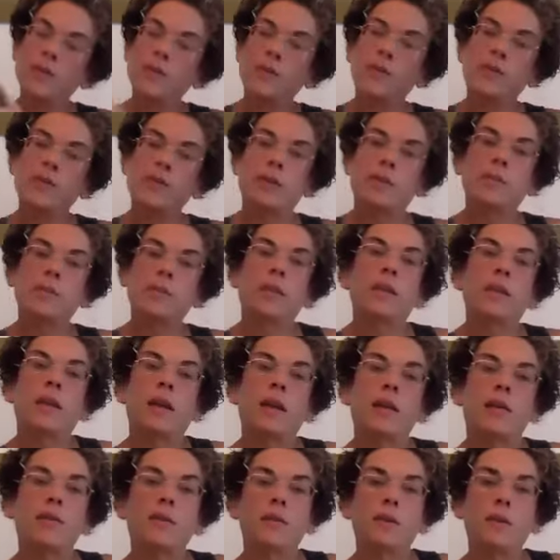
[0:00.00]
Swords upside
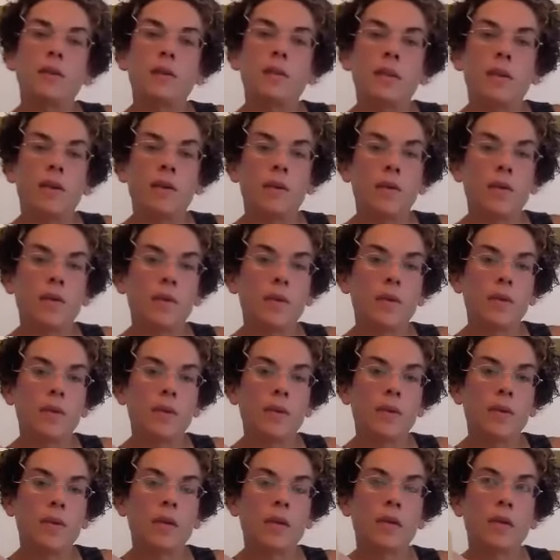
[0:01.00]
down,
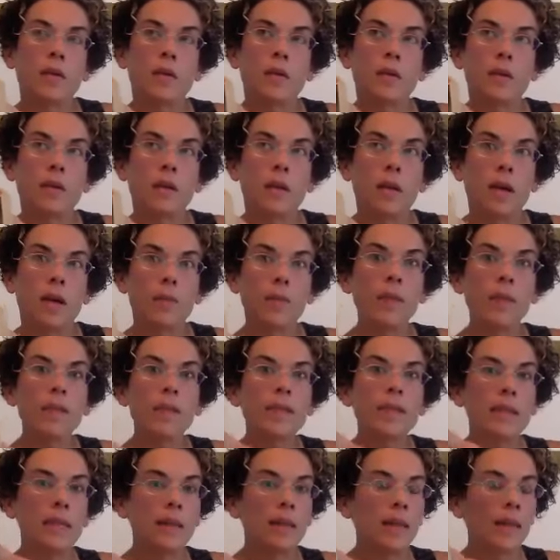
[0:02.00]
so I'm going
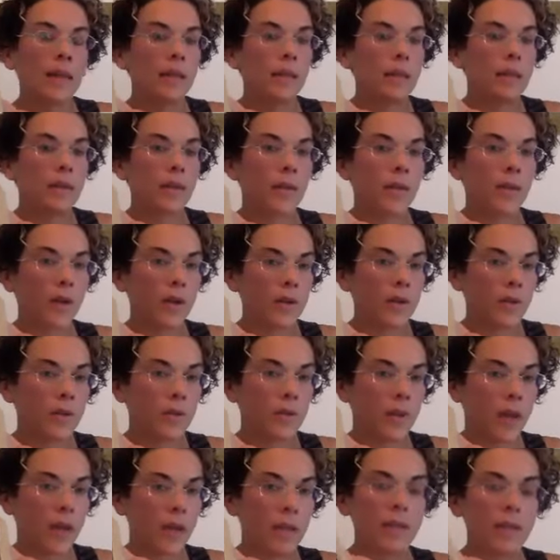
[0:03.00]
to say letting the thoughts
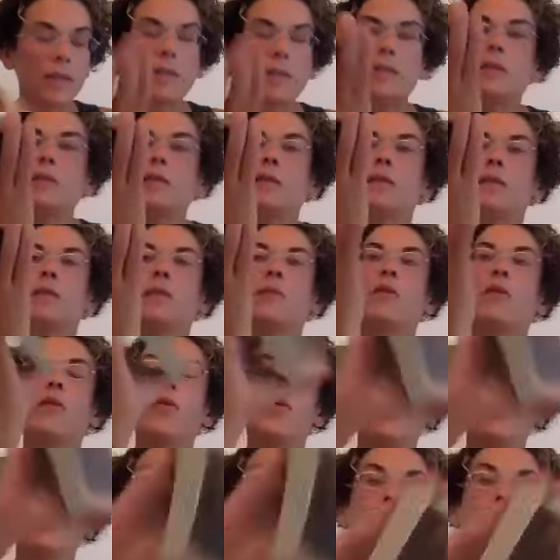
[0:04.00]
rest.
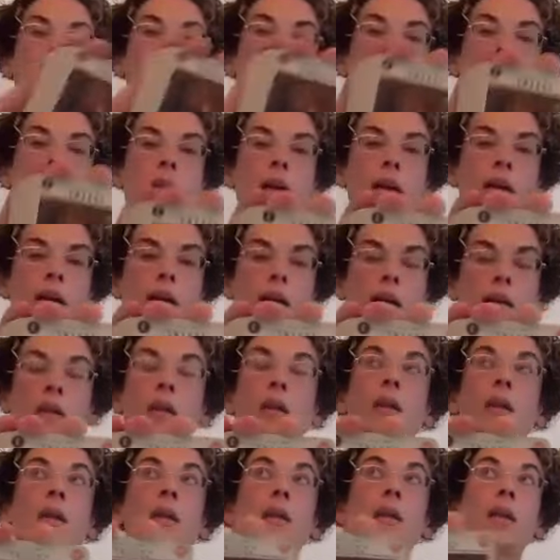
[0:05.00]
The thoughts that
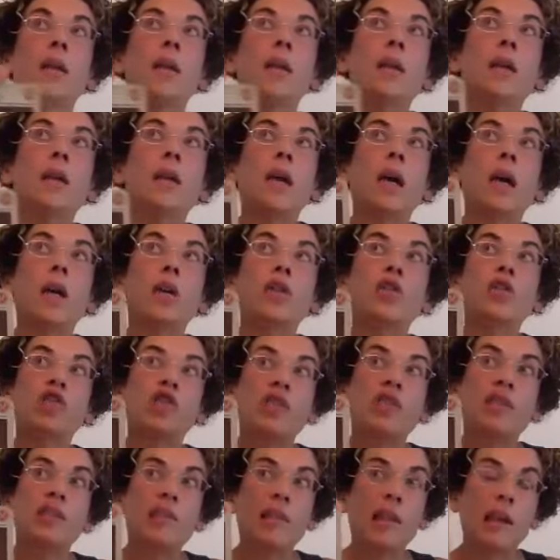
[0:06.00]

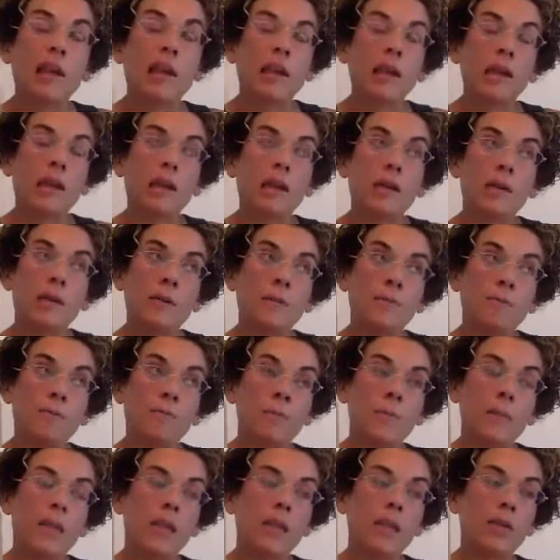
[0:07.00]
actually like
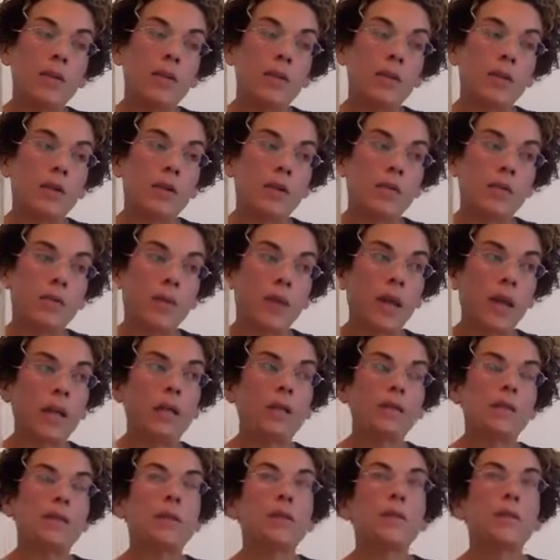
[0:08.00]
hinder you,
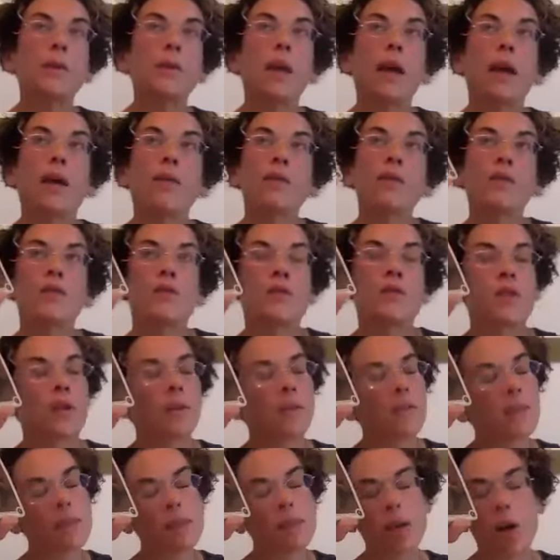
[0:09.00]
right? So we have those
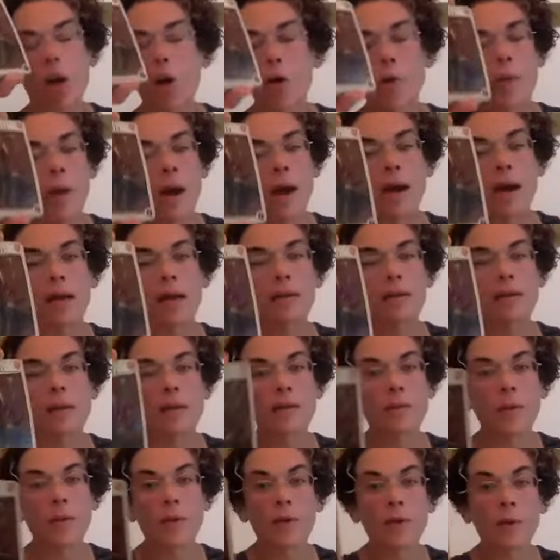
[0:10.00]
thoughts in our mind,
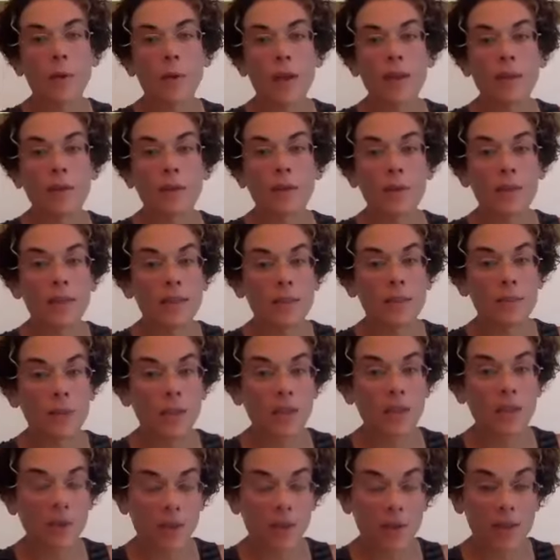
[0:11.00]
like we have the way that we
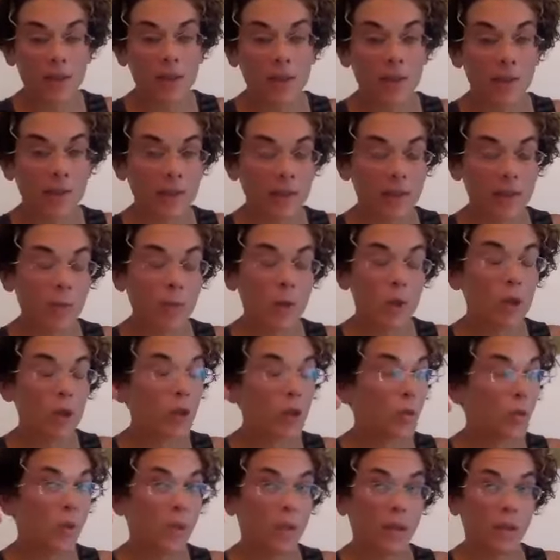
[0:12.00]
speak to ourselves in
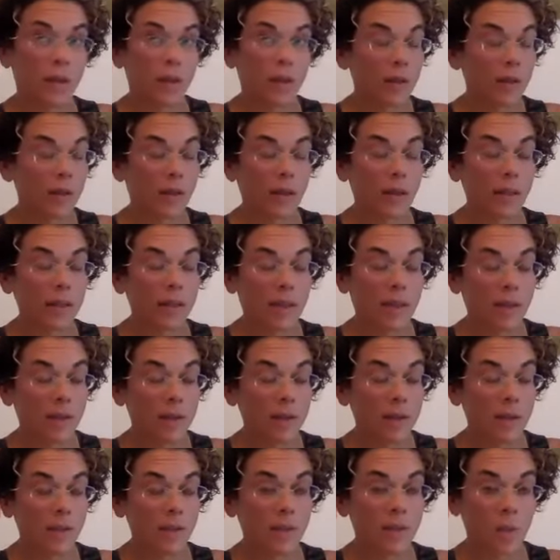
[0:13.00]
which we kind of like tear
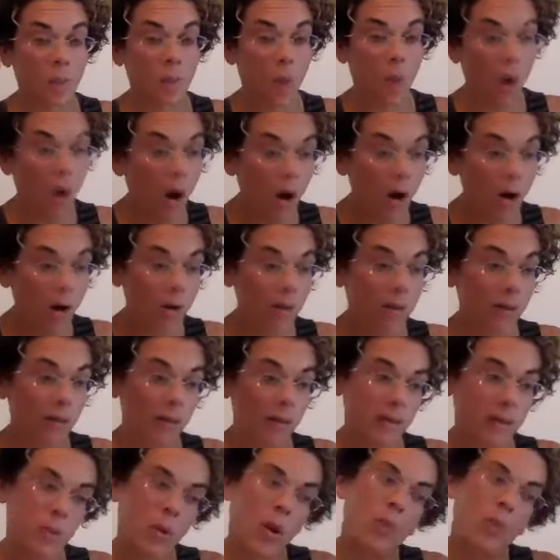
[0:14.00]
ourselves apart, and
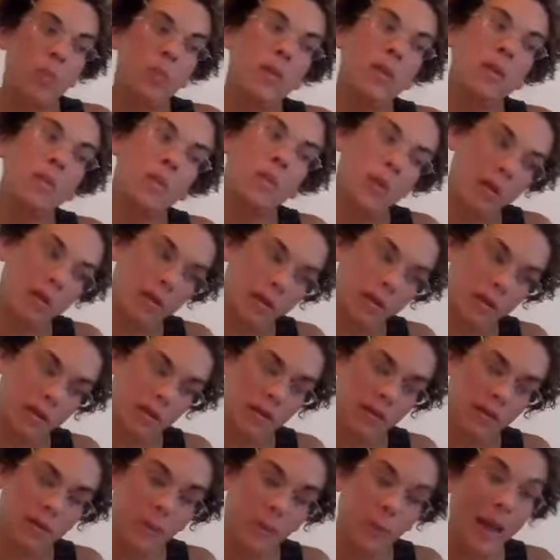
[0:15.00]
that's probably part
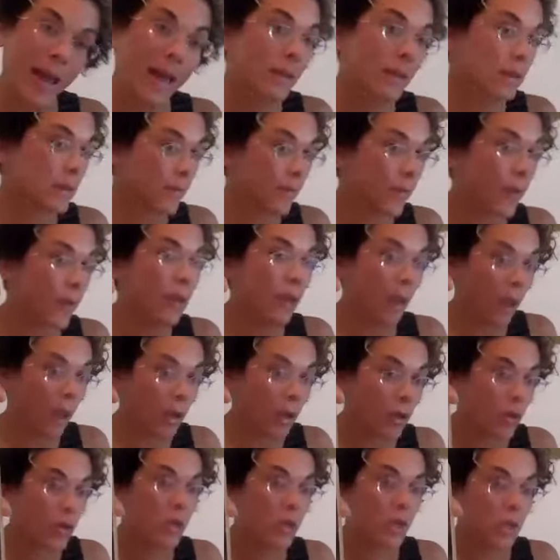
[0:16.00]
of the pacifying
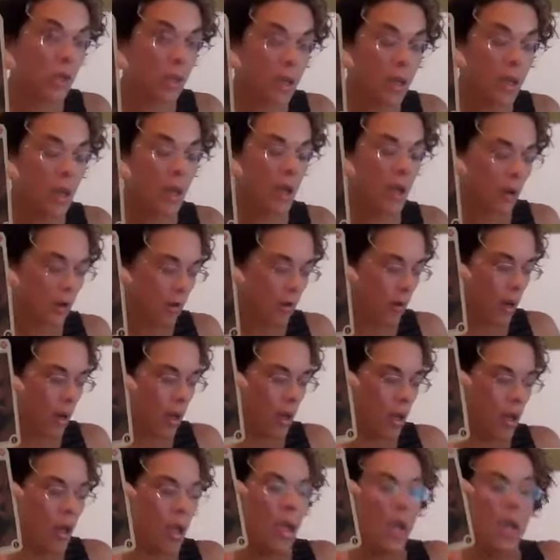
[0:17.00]
energy,
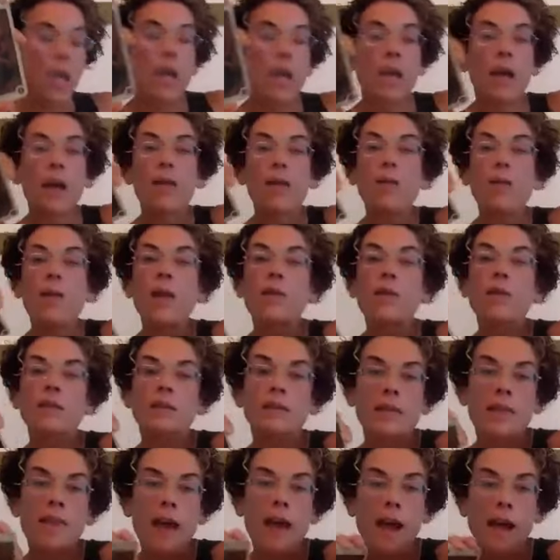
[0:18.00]
right? And
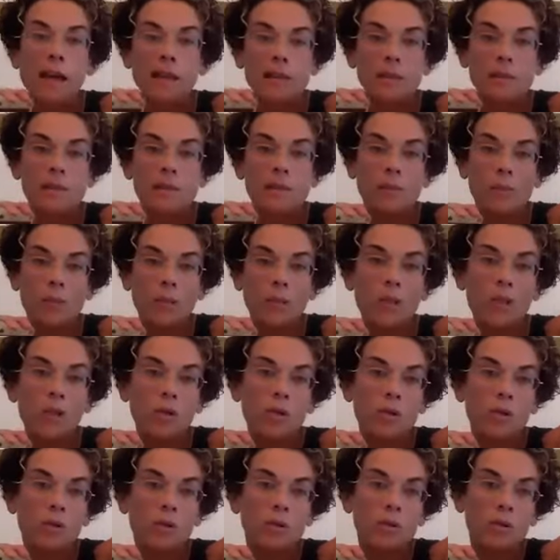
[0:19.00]
it's that's what
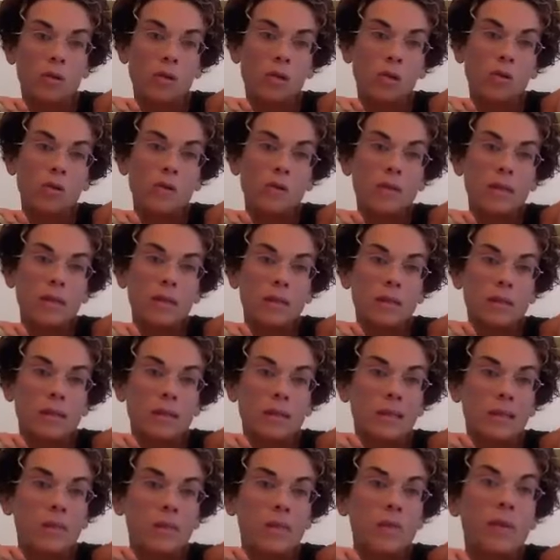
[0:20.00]
you're choosing
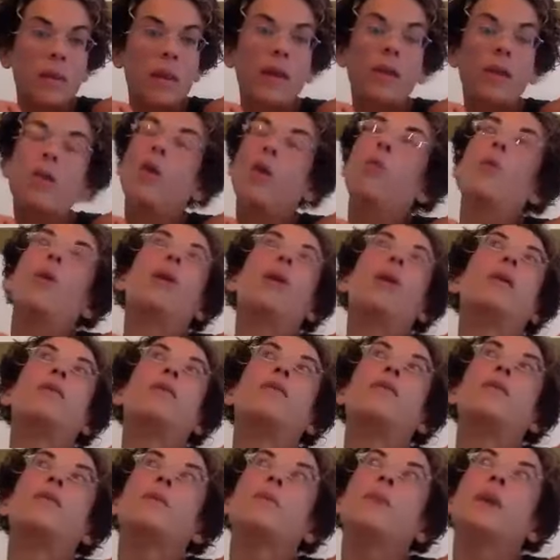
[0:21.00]
to let go
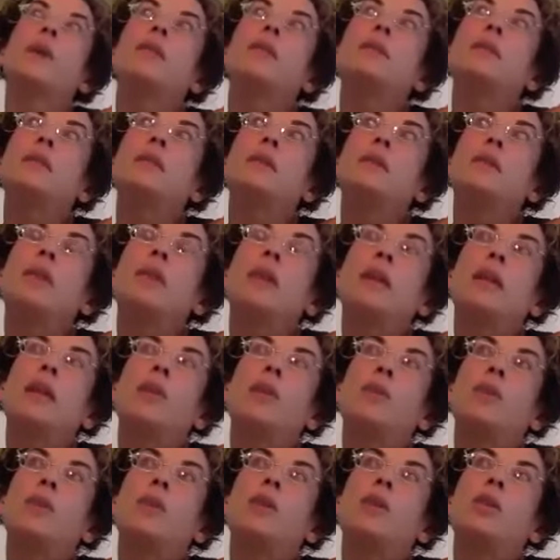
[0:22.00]
of. And I'm kind of seeing that
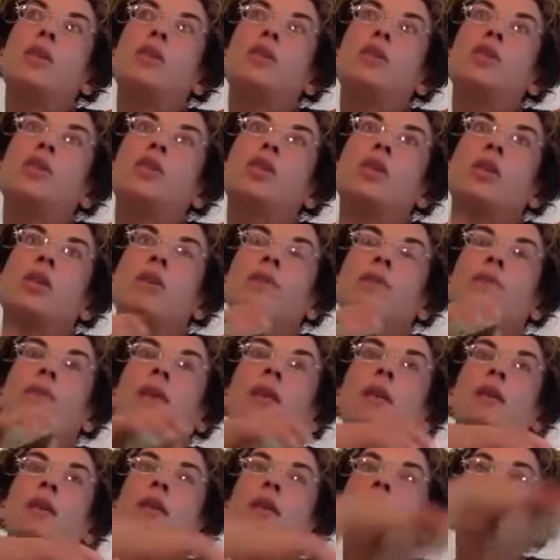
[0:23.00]
image of
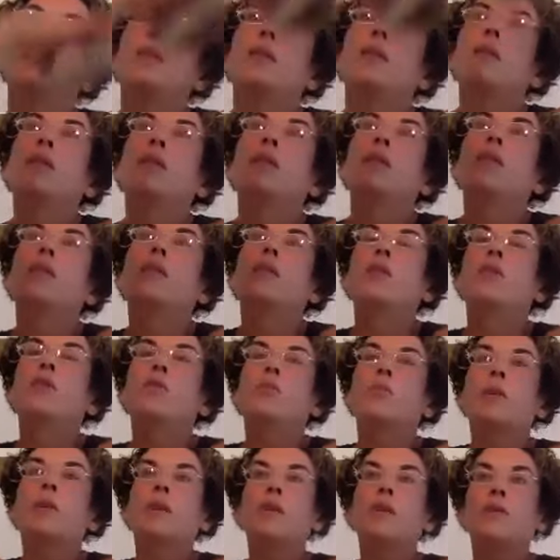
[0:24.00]
like the
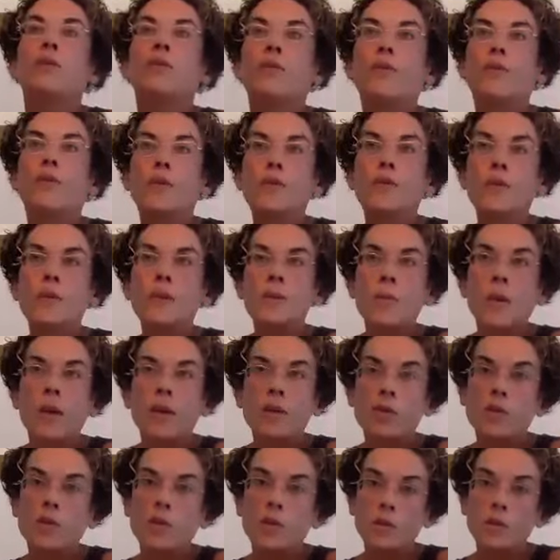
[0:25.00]
human in full
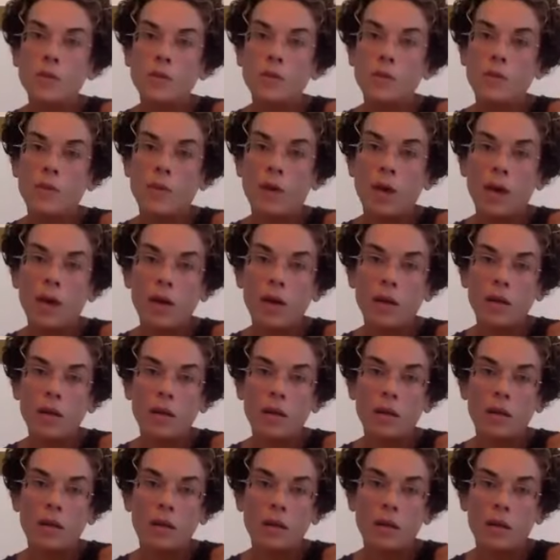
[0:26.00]
spectrum, right?
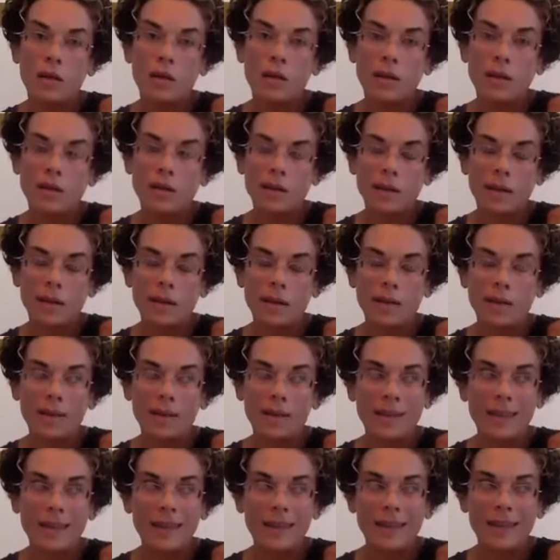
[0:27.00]
Kind of
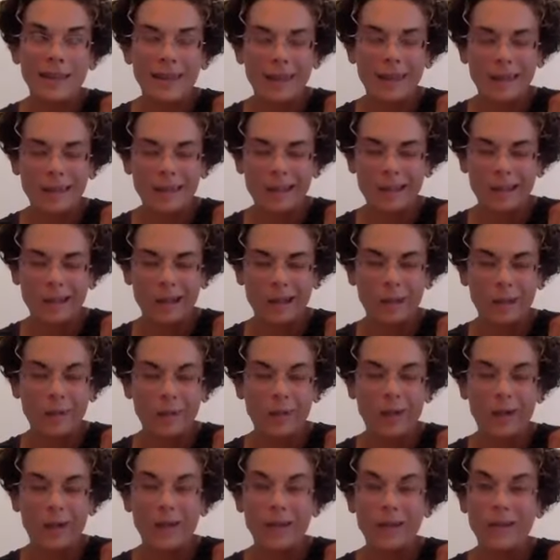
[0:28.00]
like that naked and
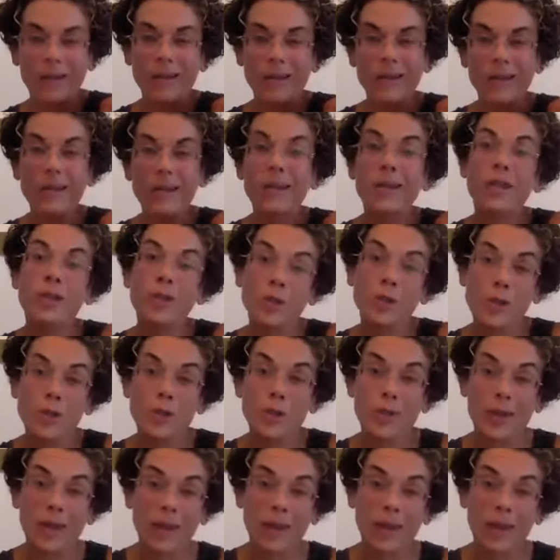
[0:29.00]
afraid, do it